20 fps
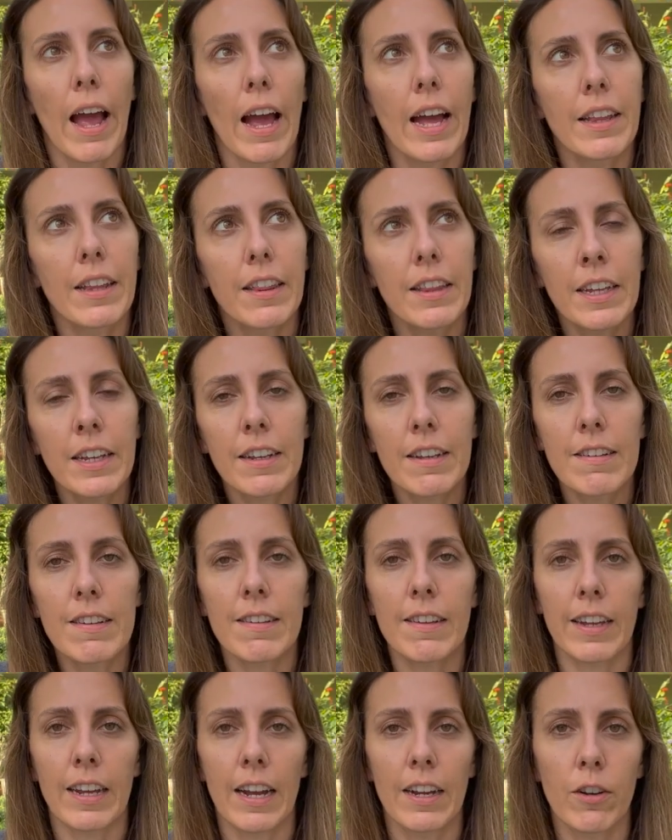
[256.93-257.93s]
And the thing is
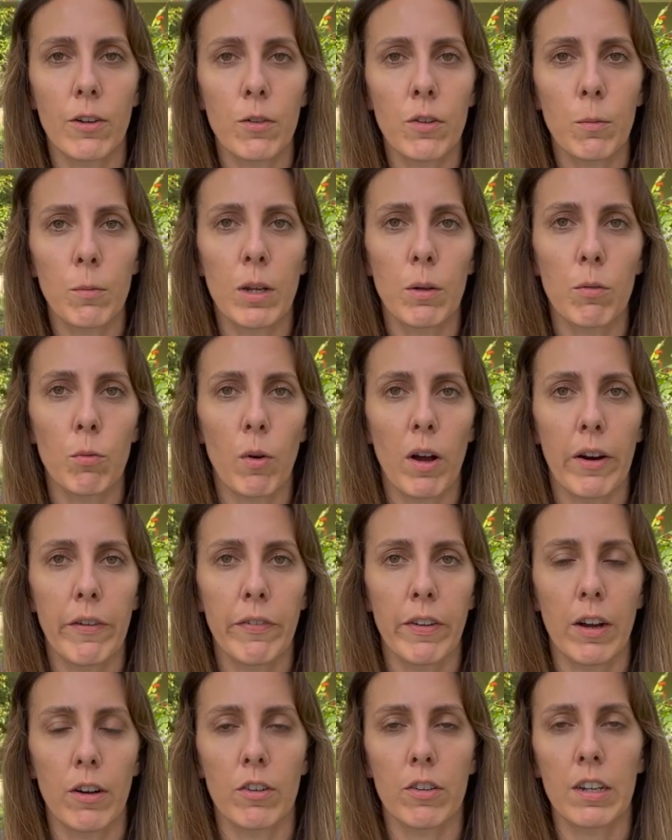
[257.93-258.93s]
like, I know sometimes
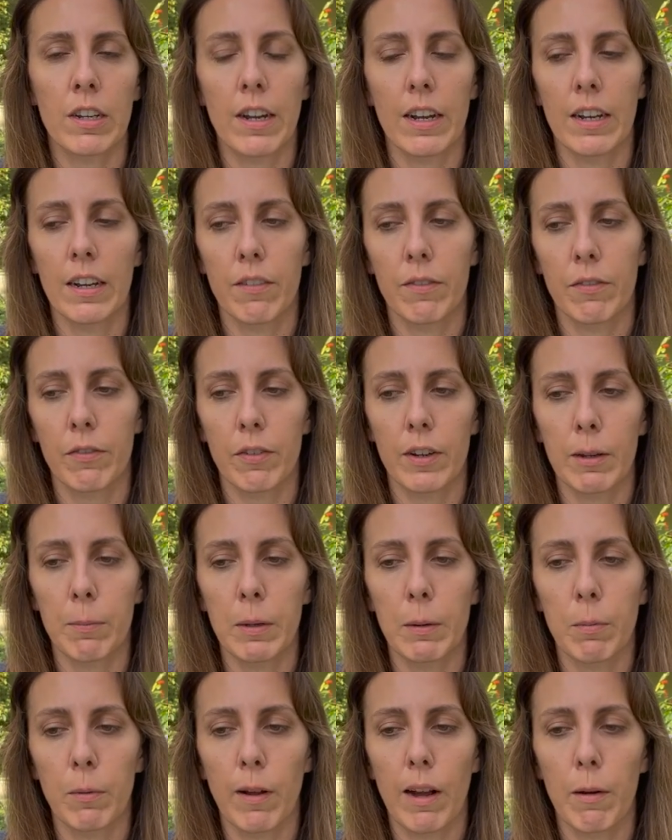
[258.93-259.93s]
wildflowers can kind of freak
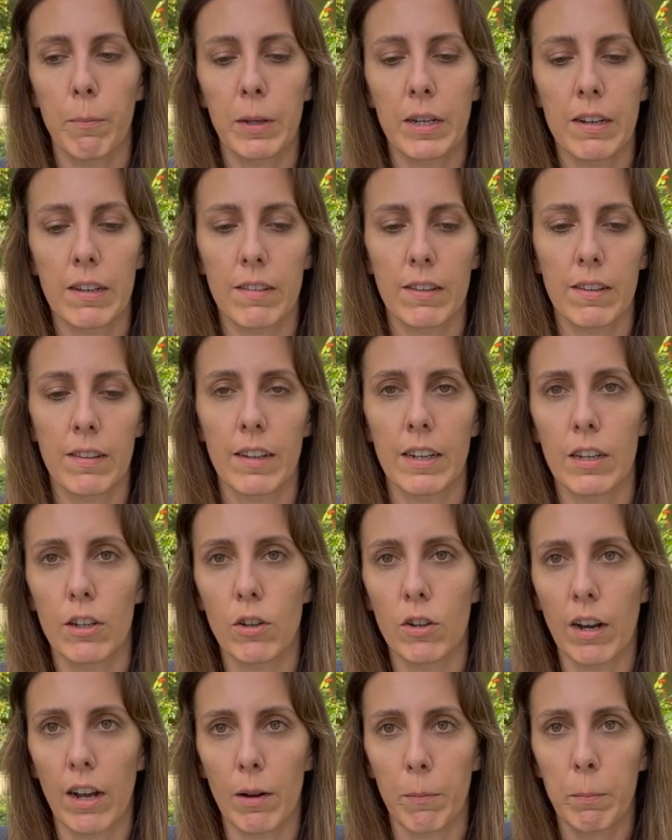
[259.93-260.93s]
people out because it's like,
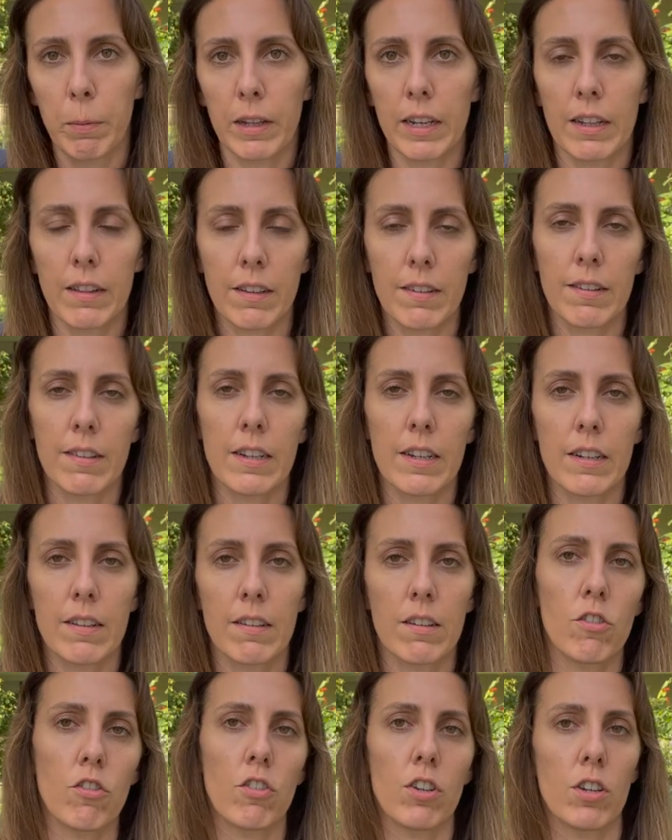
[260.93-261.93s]
you got to plant the seeds
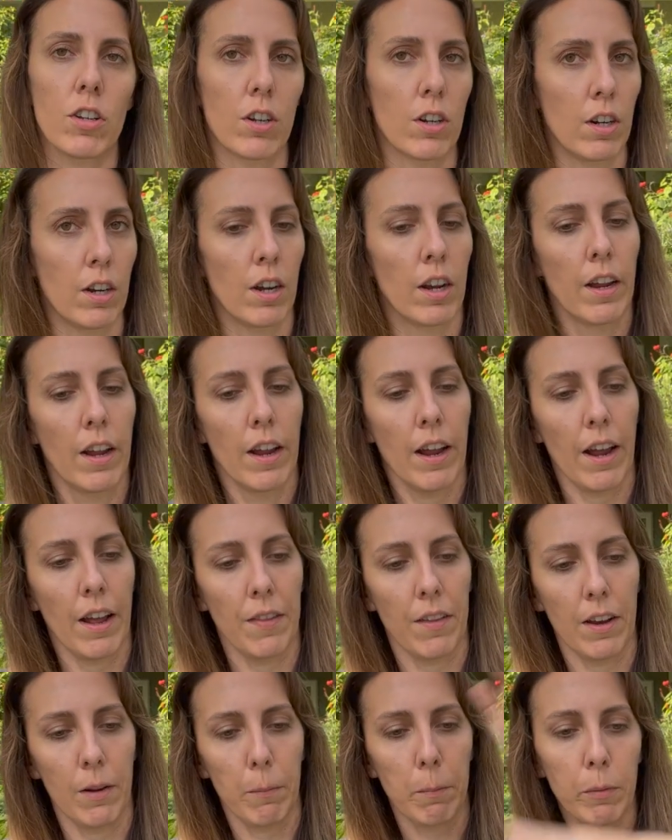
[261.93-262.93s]
each year
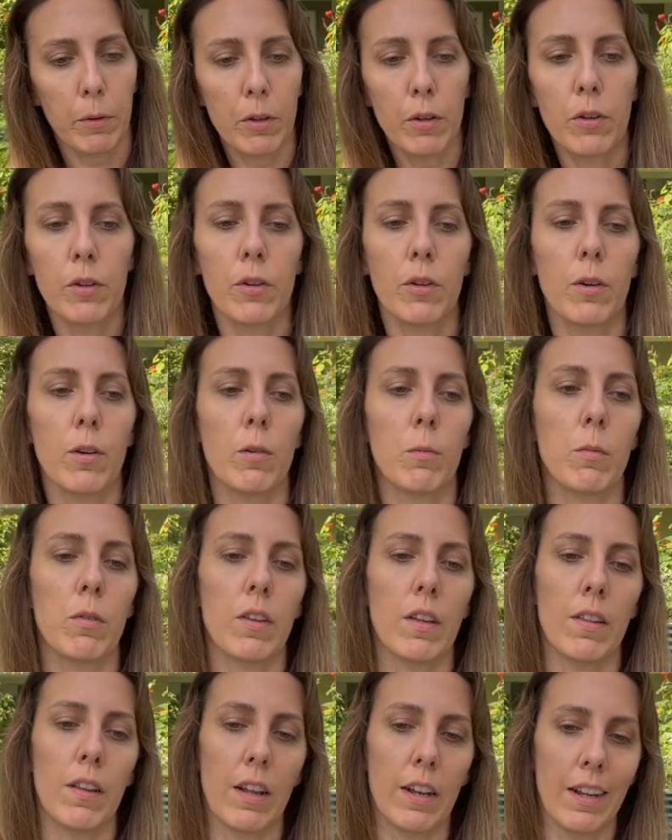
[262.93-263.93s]
and then it blooms
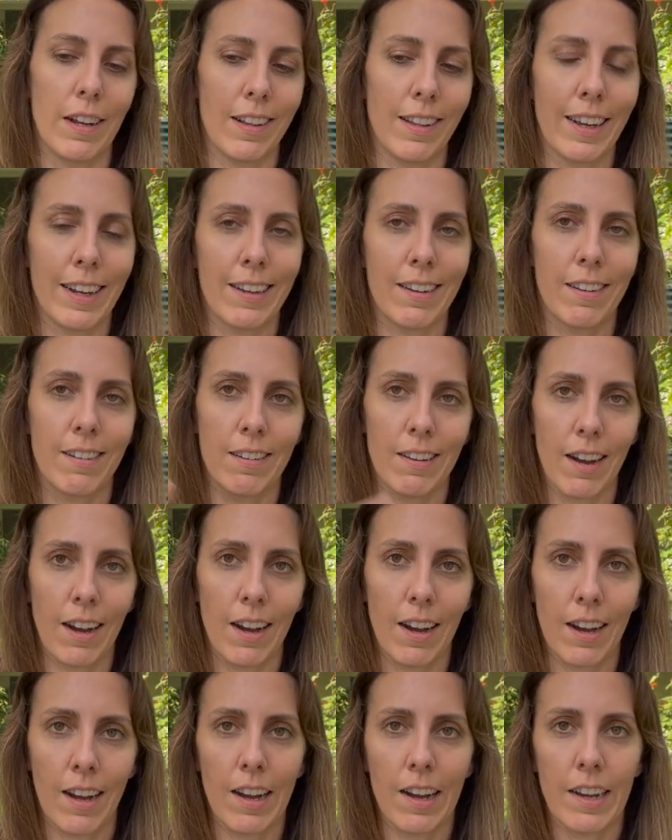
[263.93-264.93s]
and then it like
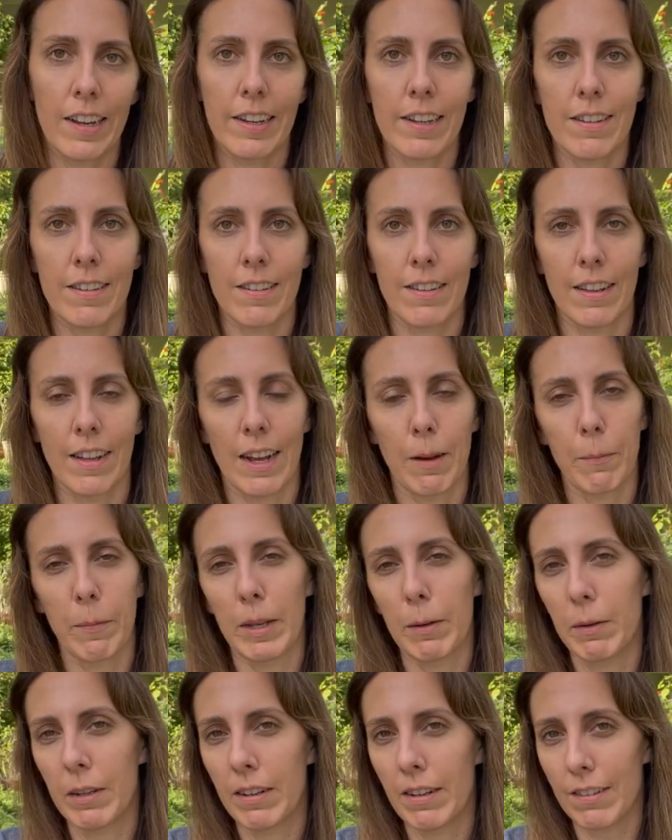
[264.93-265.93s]
dies and that
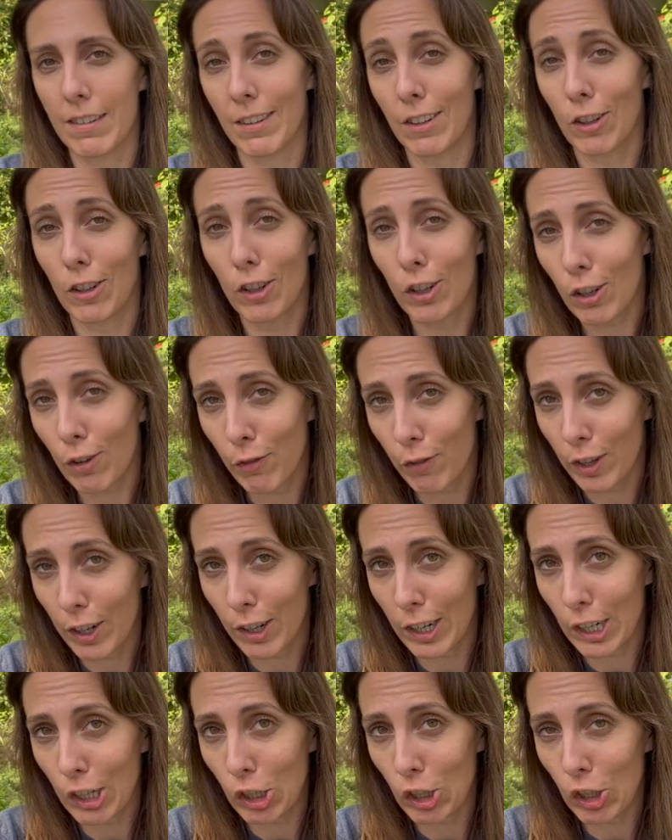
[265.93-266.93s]
maybe doesn't look
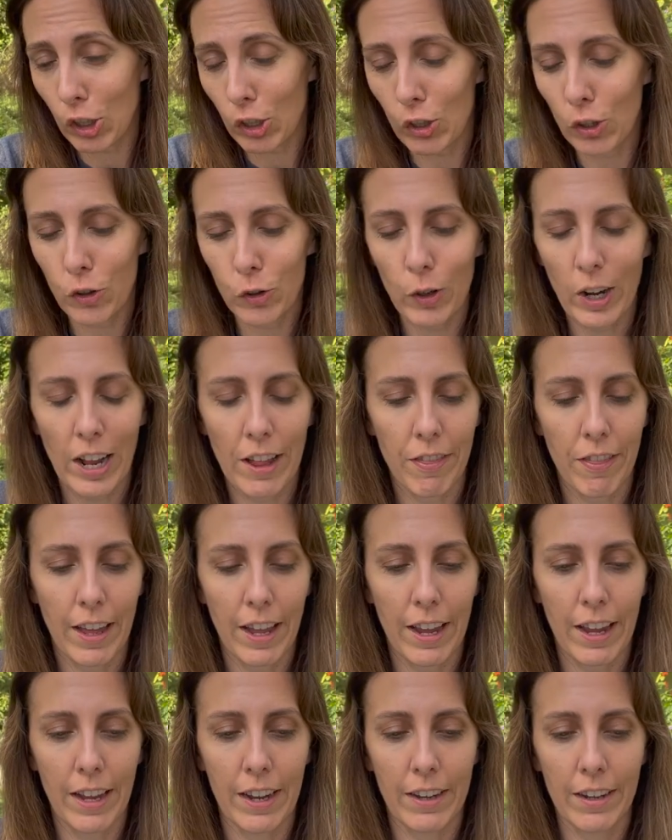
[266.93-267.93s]
very cute. And
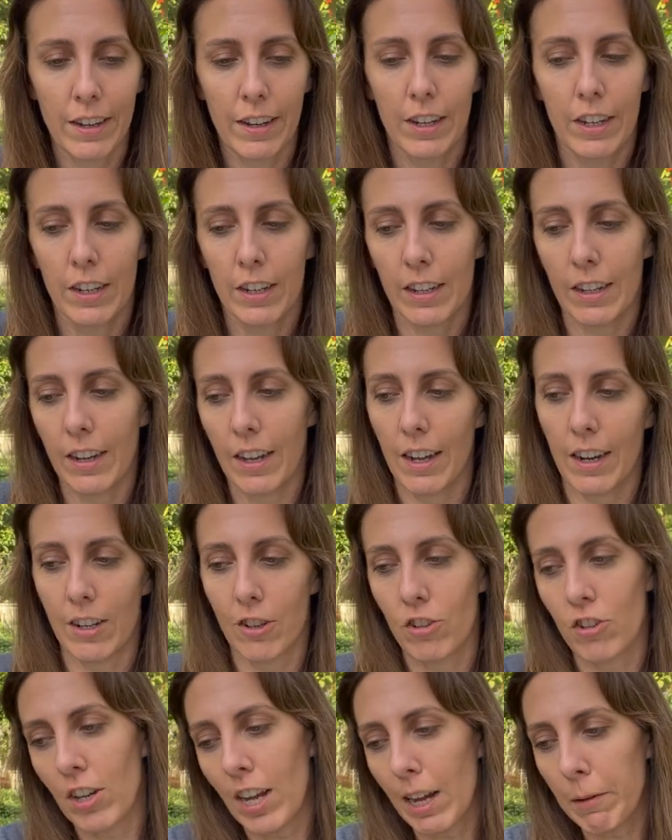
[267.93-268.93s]
then you got
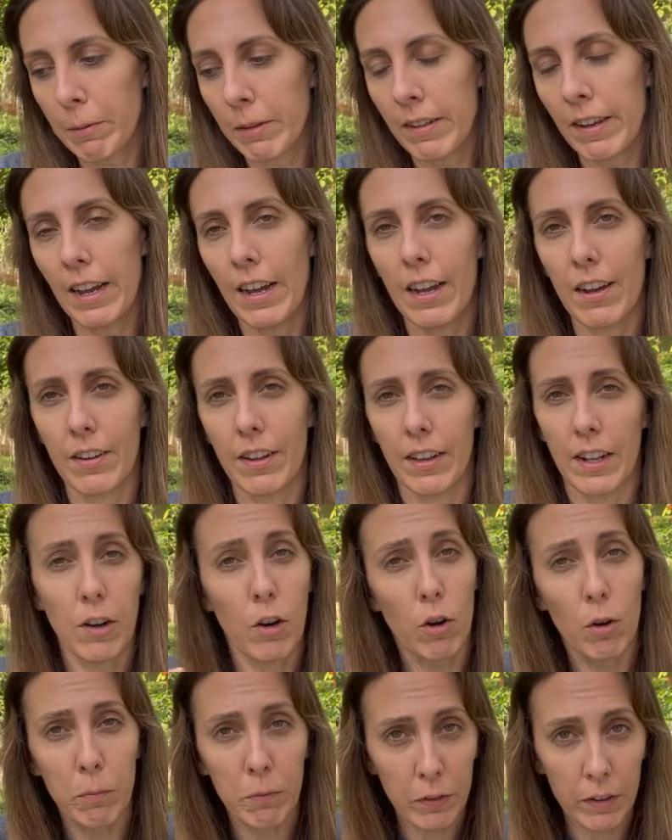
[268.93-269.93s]
to chop it down and then
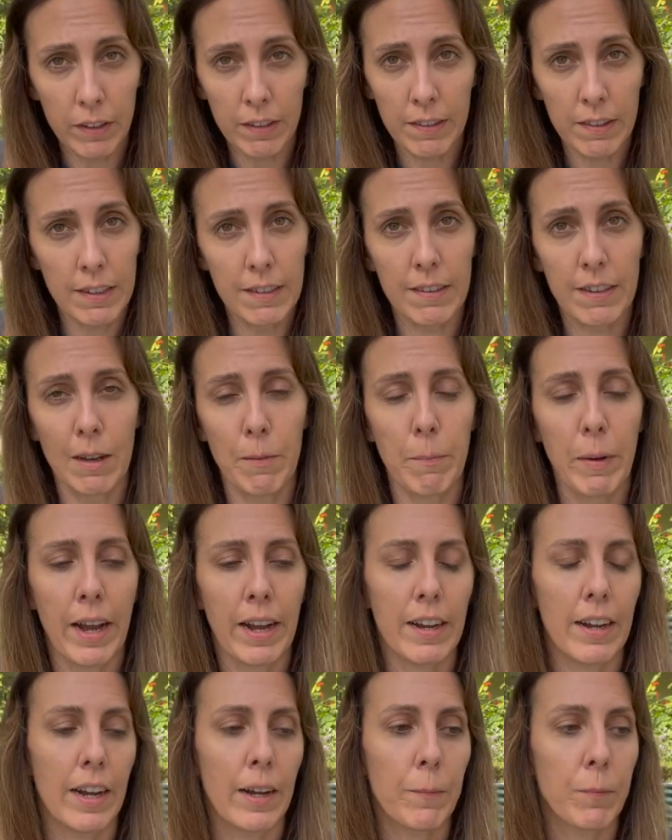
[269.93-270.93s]
hopefully the seeds come
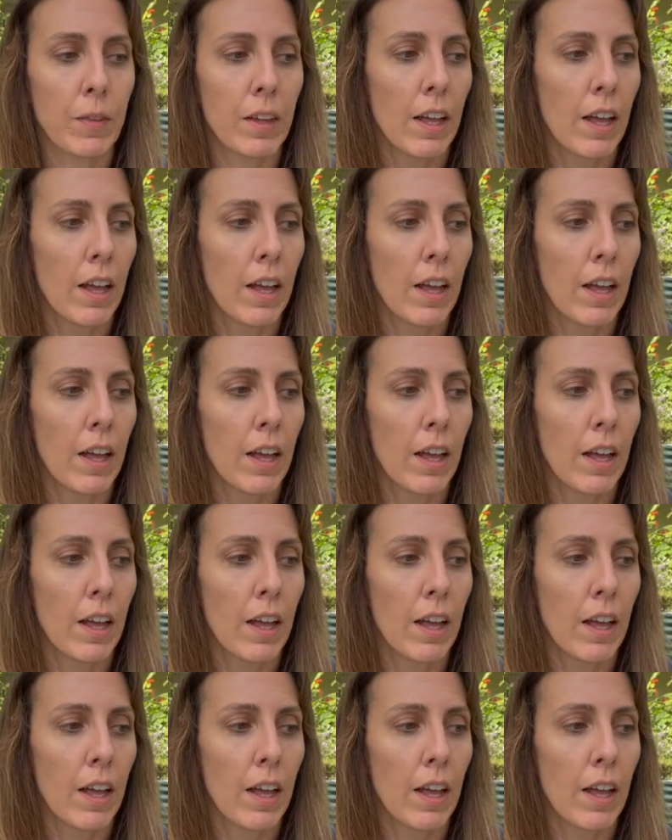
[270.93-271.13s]
back up.